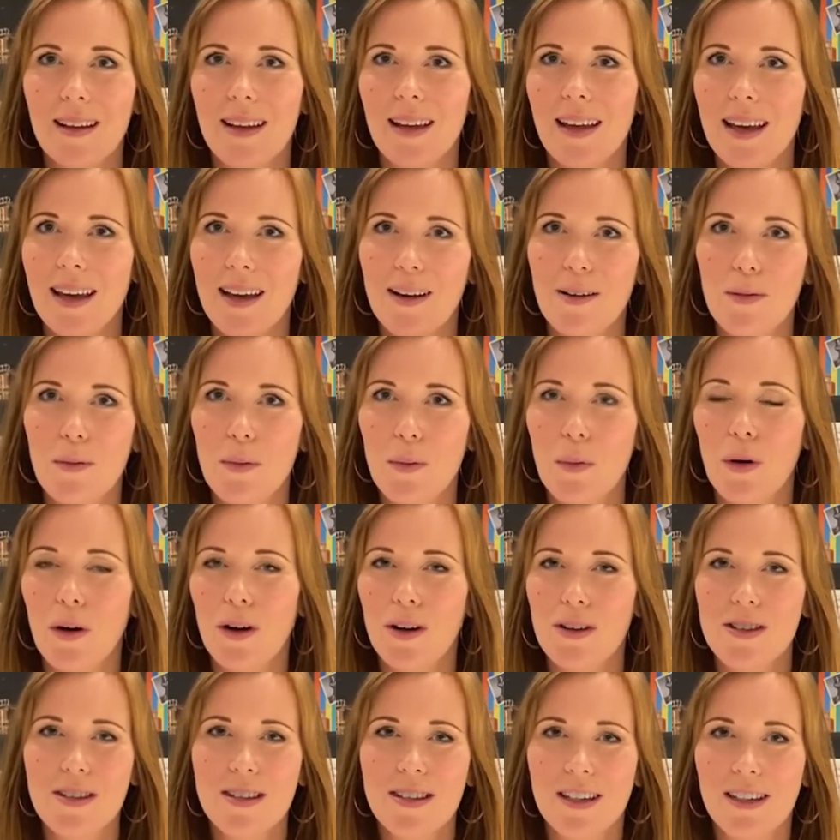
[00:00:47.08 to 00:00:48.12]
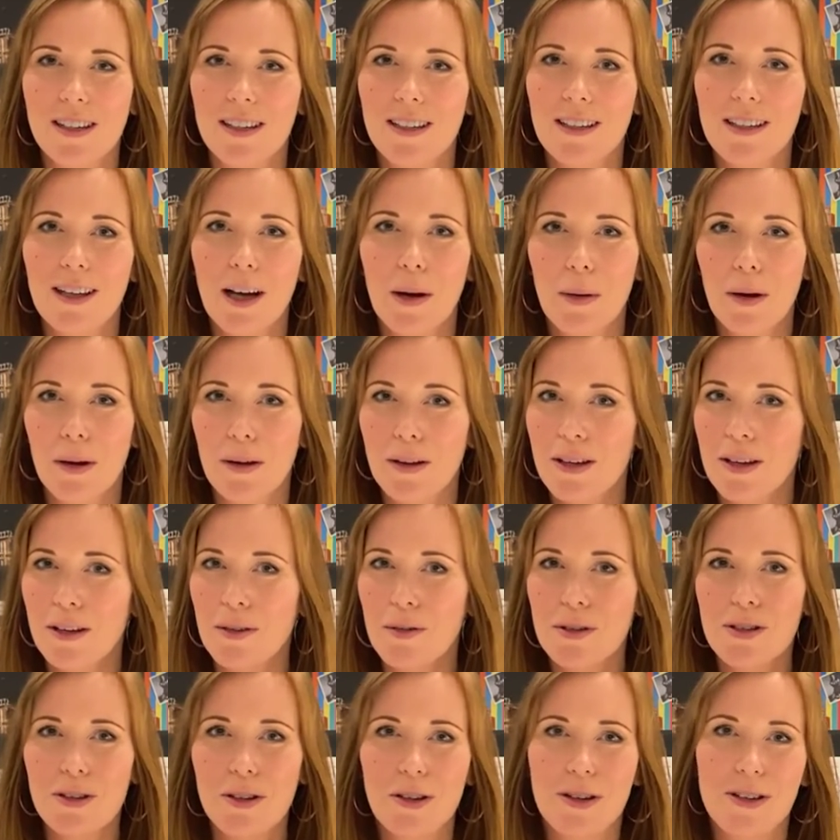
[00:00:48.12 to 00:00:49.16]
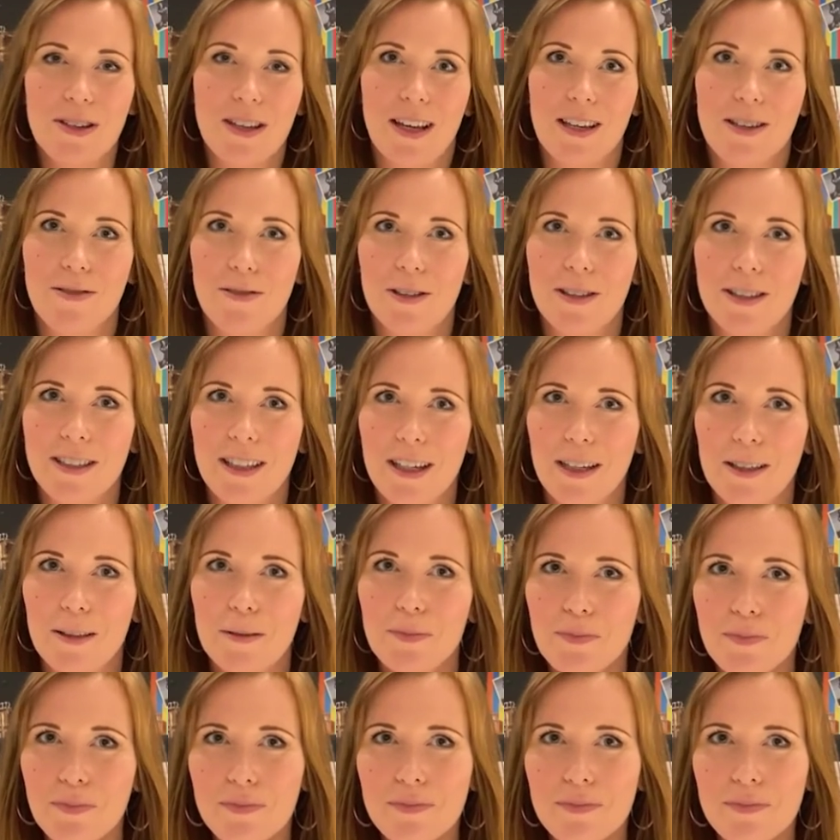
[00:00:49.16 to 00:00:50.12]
it was still a successful deal.